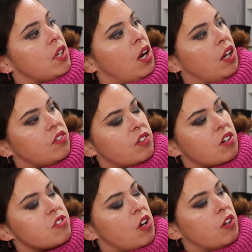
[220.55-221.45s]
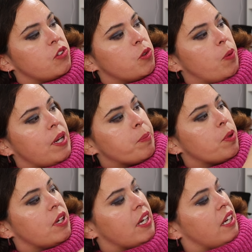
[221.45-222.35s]
All Stars also quite
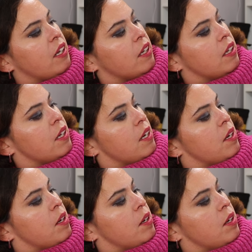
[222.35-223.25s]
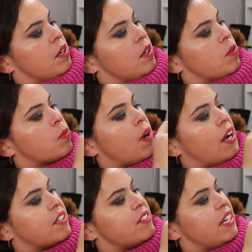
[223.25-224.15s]
pretty.
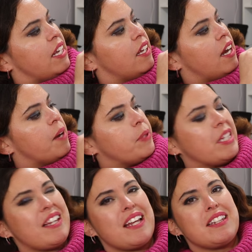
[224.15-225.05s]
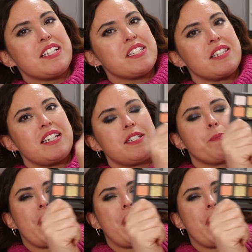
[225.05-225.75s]
Roxy. I mean, th this this